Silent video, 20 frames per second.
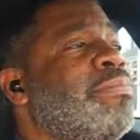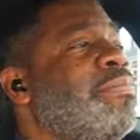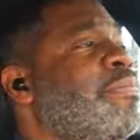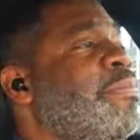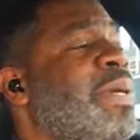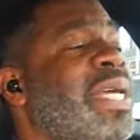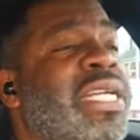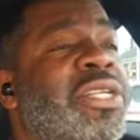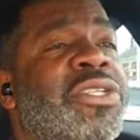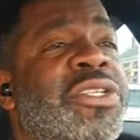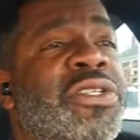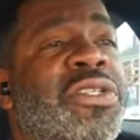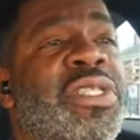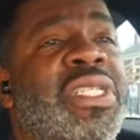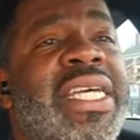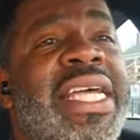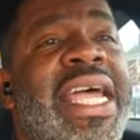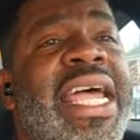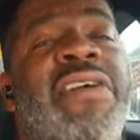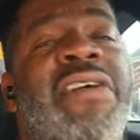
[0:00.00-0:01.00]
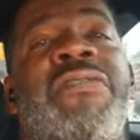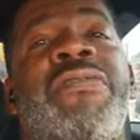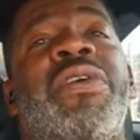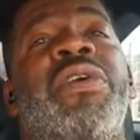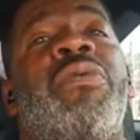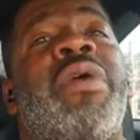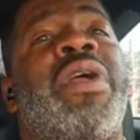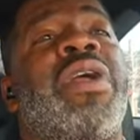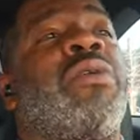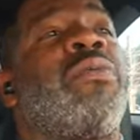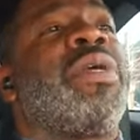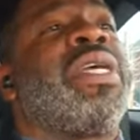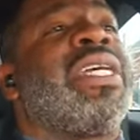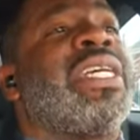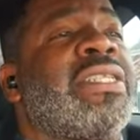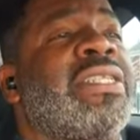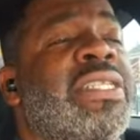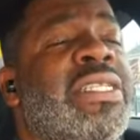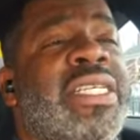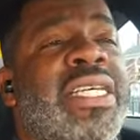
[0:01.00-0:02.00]
pictures everywhere we
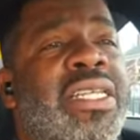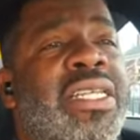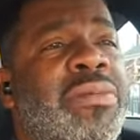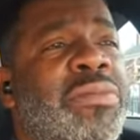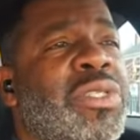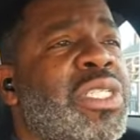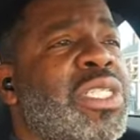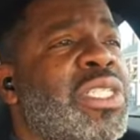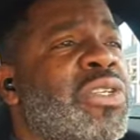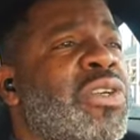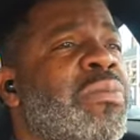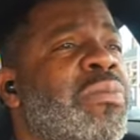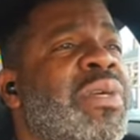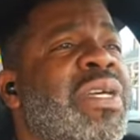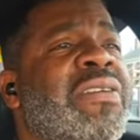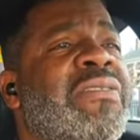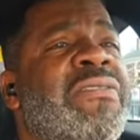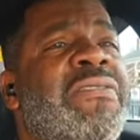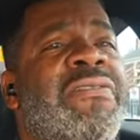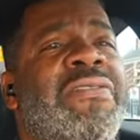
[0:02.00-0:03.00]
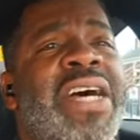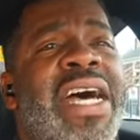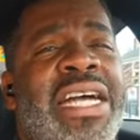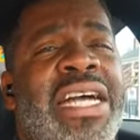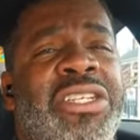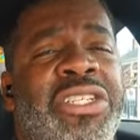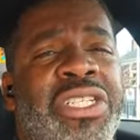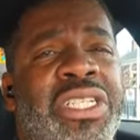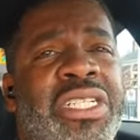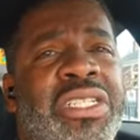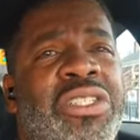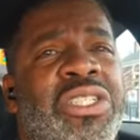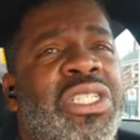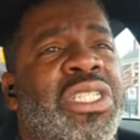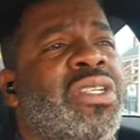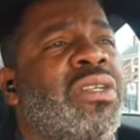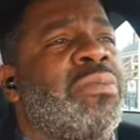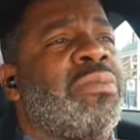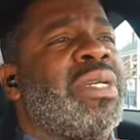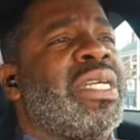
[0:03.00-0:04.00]
can see them. She's going to be in fashion. She's
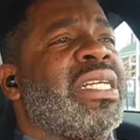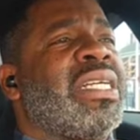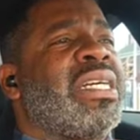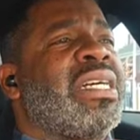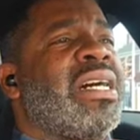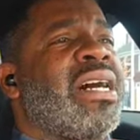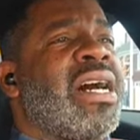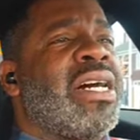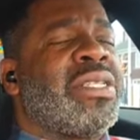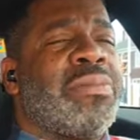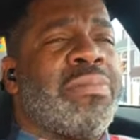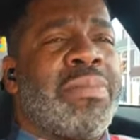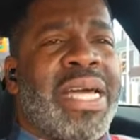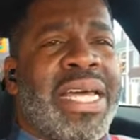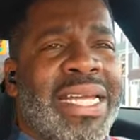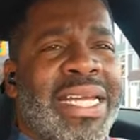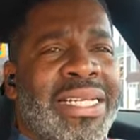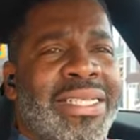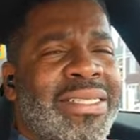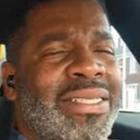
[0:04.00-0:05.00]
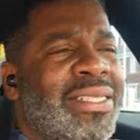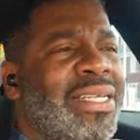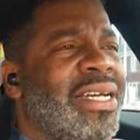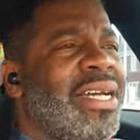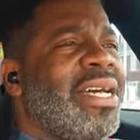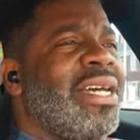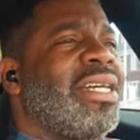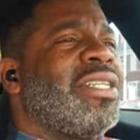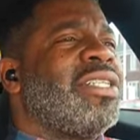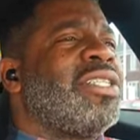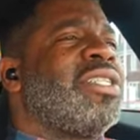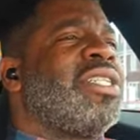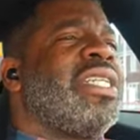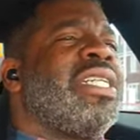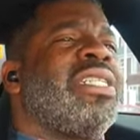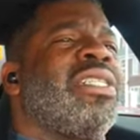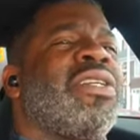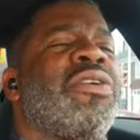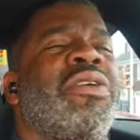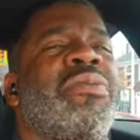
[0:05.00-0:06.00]
going to be in cosmetics.
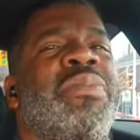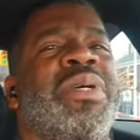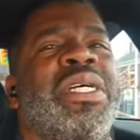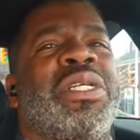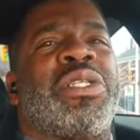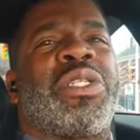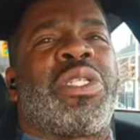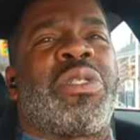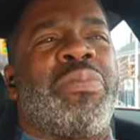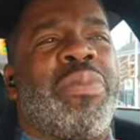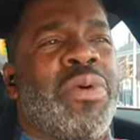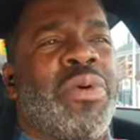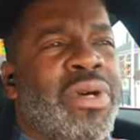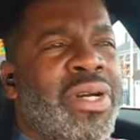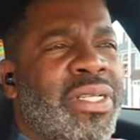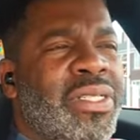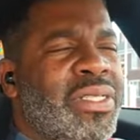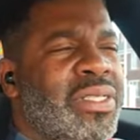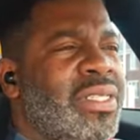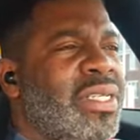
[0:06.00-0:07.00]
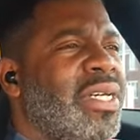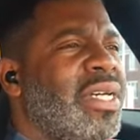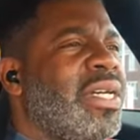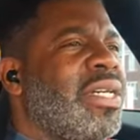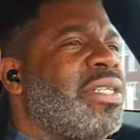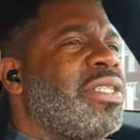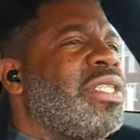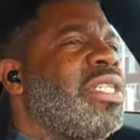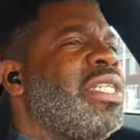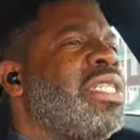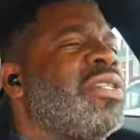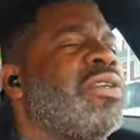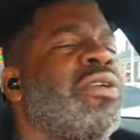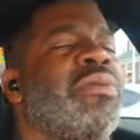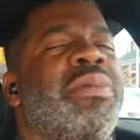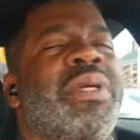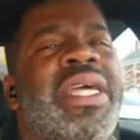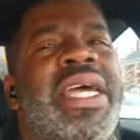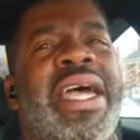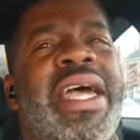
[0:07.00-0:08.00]
She's going to be in sports. She's going to
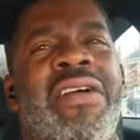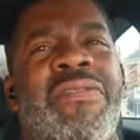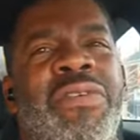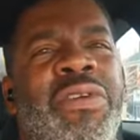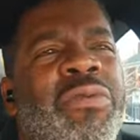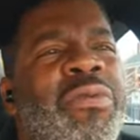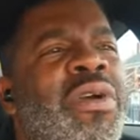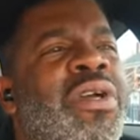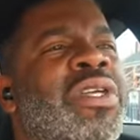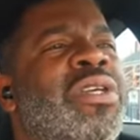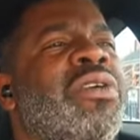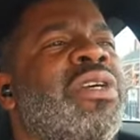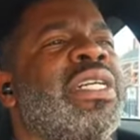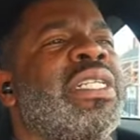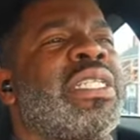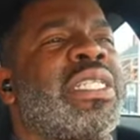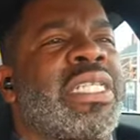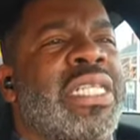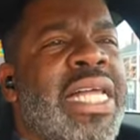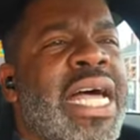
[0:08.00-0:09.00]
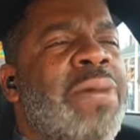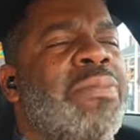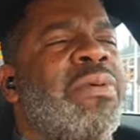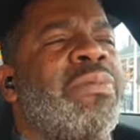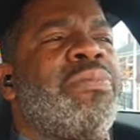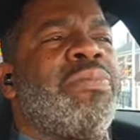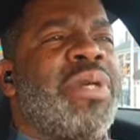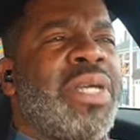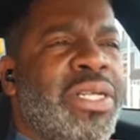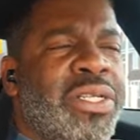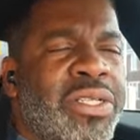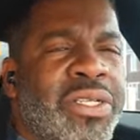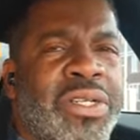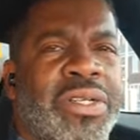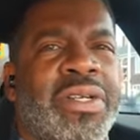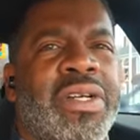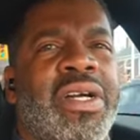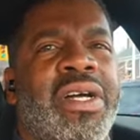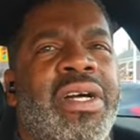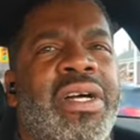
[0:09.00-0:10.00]
be everywhere you can slap a
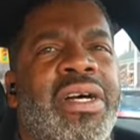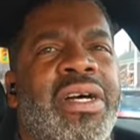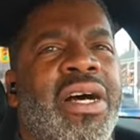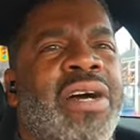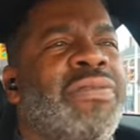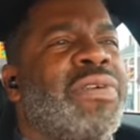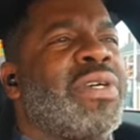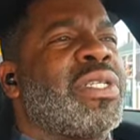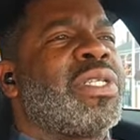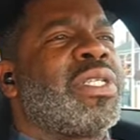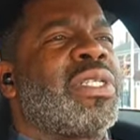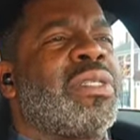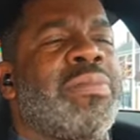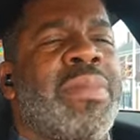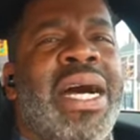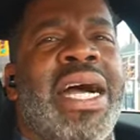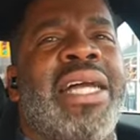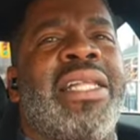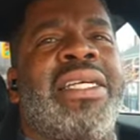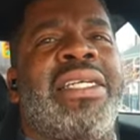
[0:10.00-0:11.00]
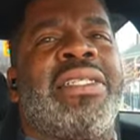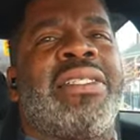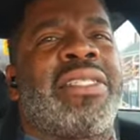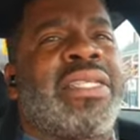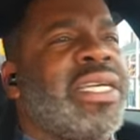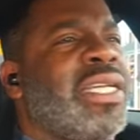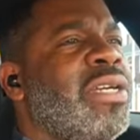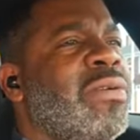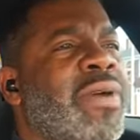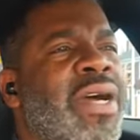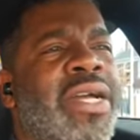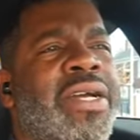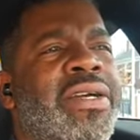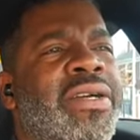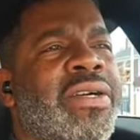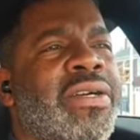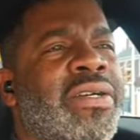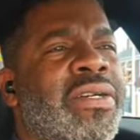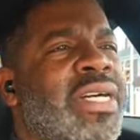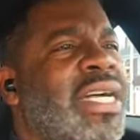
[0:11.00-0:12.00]
picture of a smiling skinny white
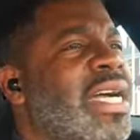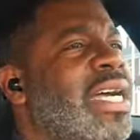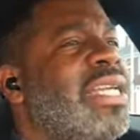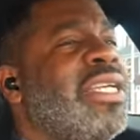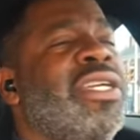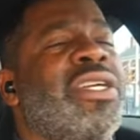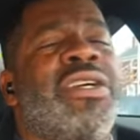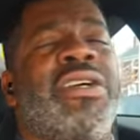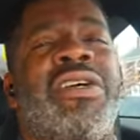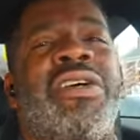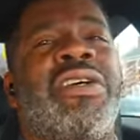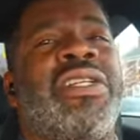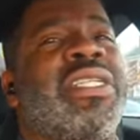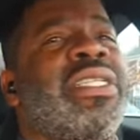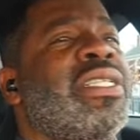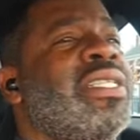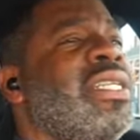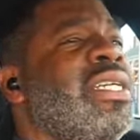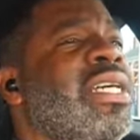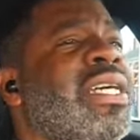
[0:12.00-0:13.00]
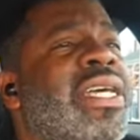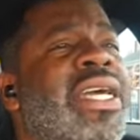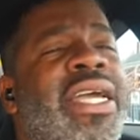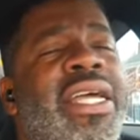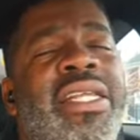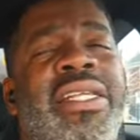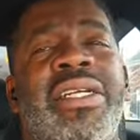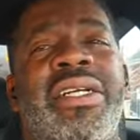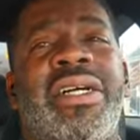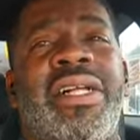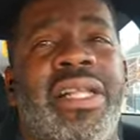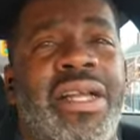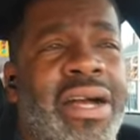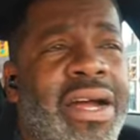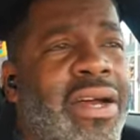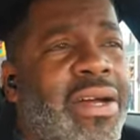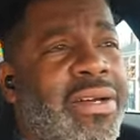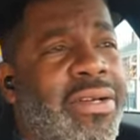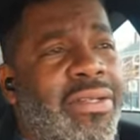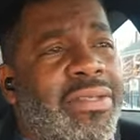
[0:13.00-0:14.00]
girl. You're going to see Caitlin
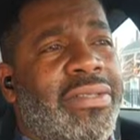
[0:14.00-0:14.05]
Clark.